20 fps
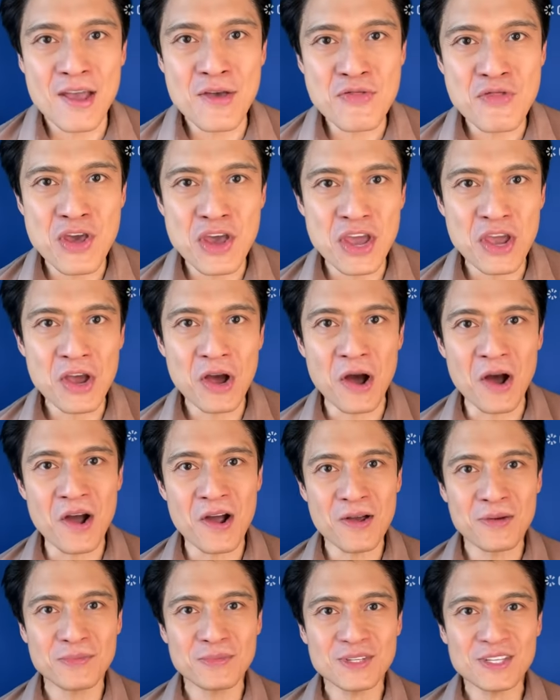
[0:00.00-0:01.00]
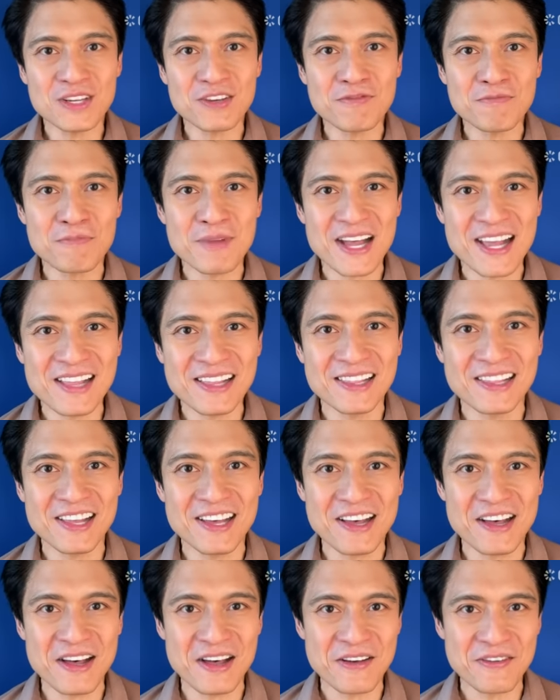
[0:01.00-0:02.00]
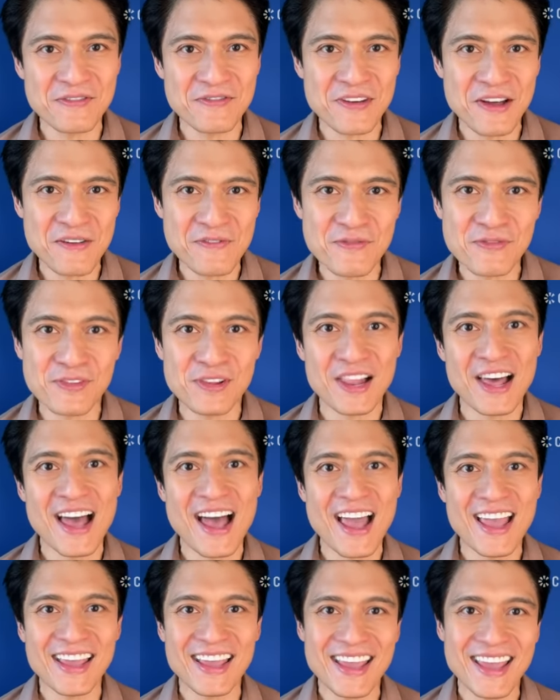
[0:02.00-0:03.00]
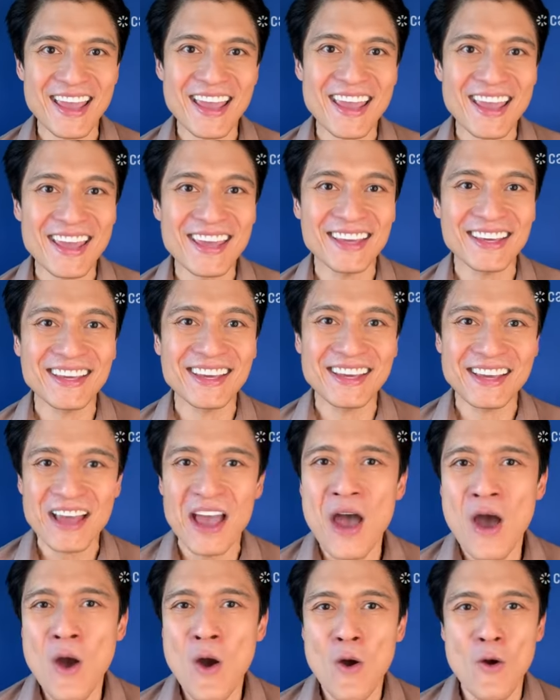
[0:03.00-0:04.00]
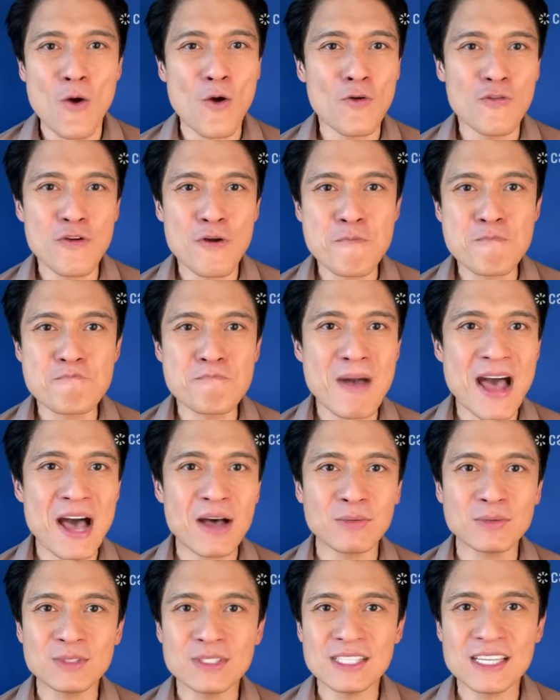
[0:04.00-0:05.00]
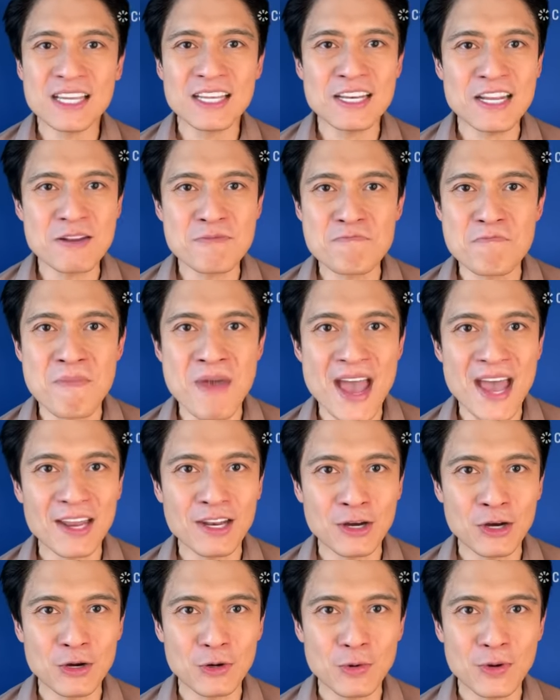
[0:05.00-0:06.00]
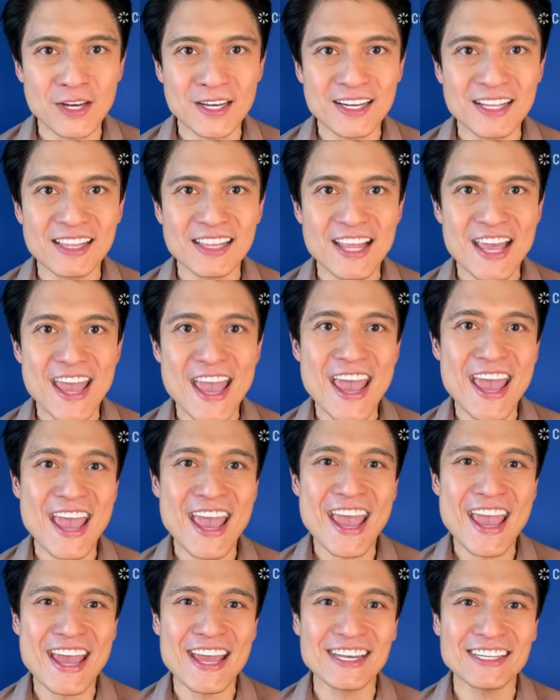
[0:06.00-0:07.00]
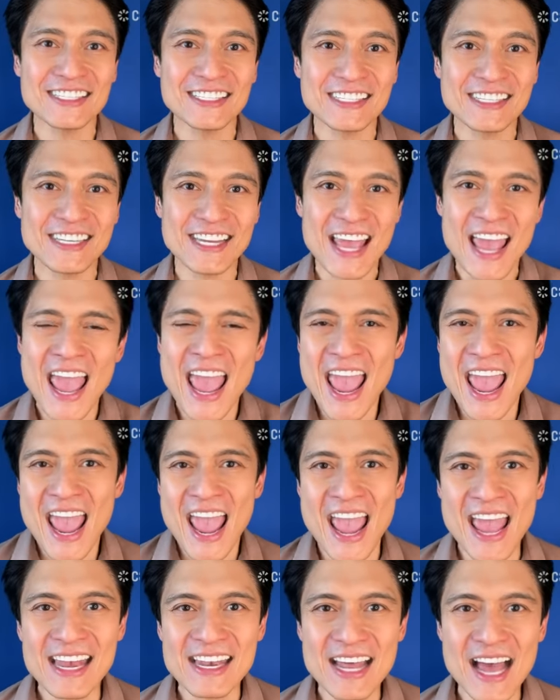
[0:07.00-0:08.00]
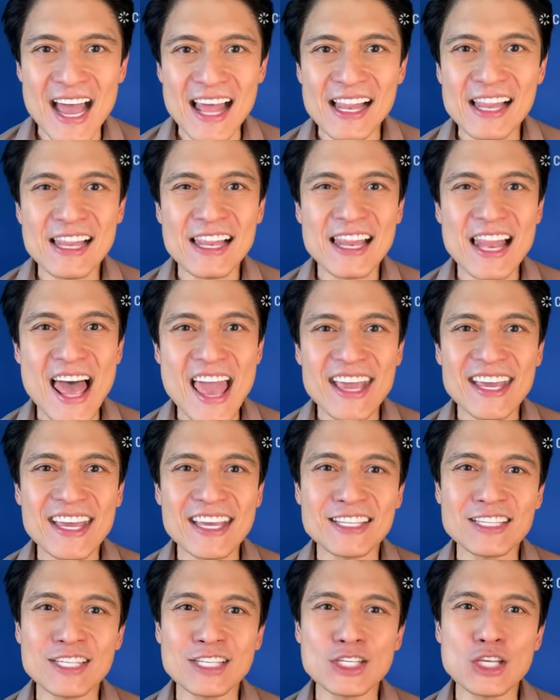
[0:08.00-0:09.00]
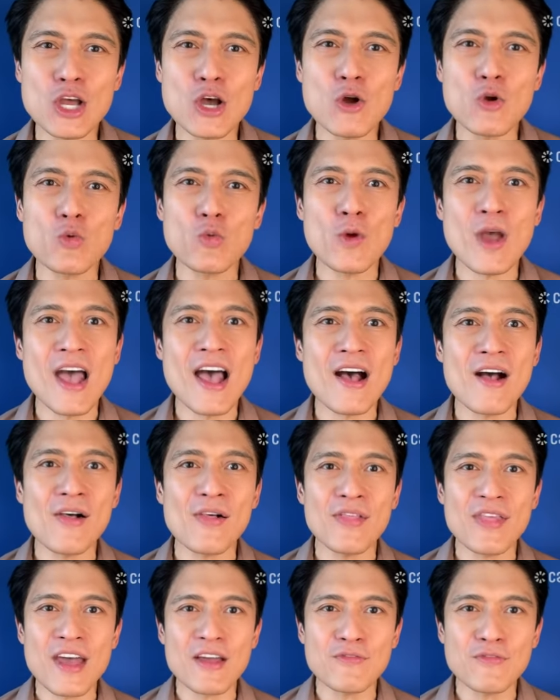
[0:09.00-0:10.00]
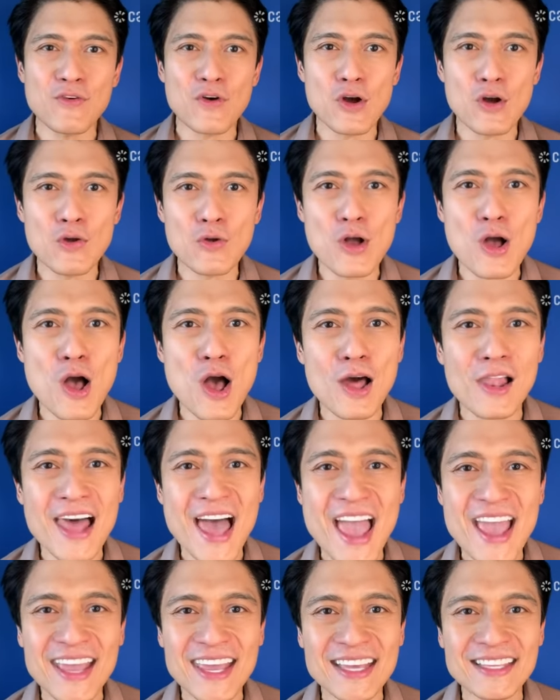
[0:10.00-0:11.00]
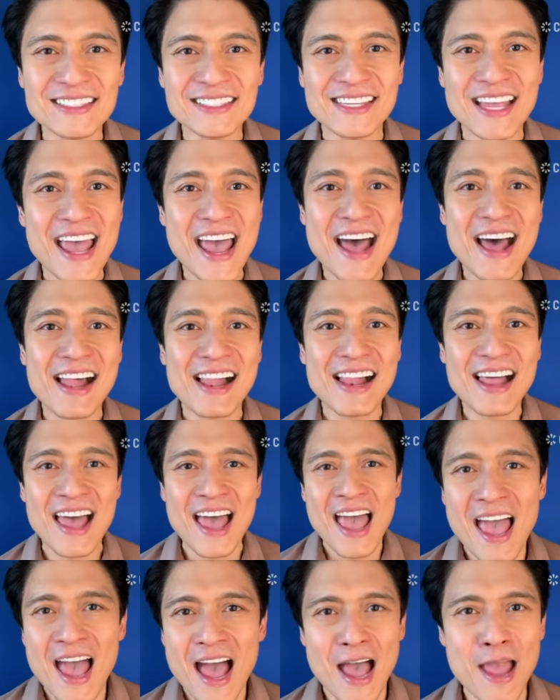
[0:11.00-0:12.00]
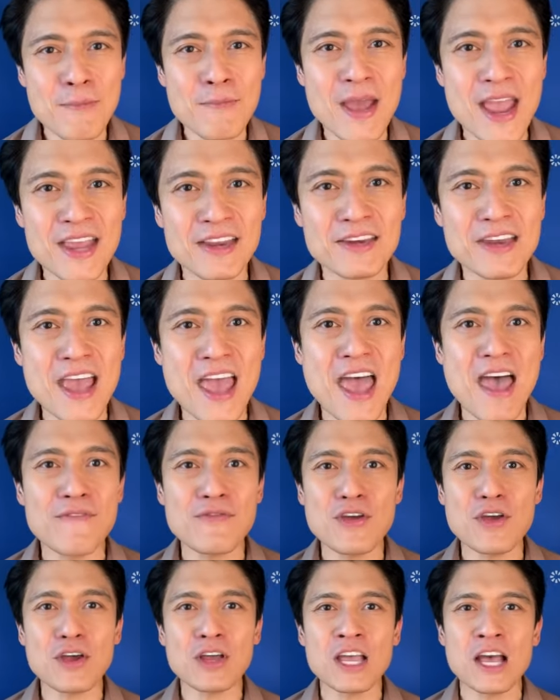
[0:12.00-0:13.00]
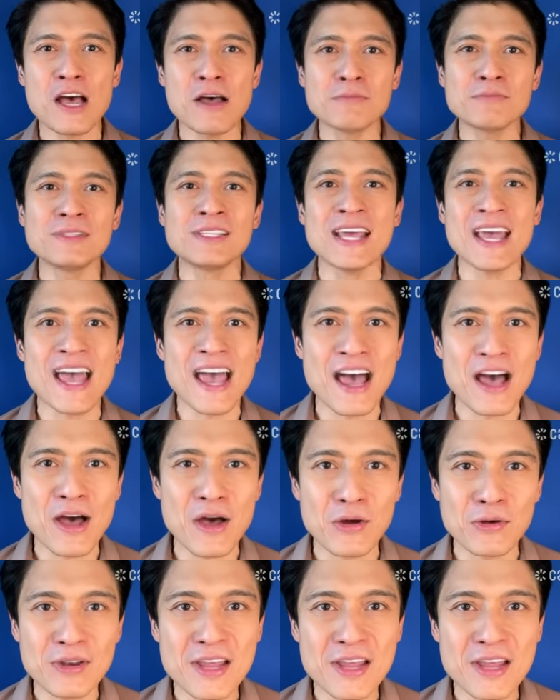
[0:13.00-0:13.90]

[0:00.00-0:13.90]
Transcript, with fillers: the arms of my love I'm flying, over mountain and meadow and glen, and I like it so well that for all I can tell, I may never come down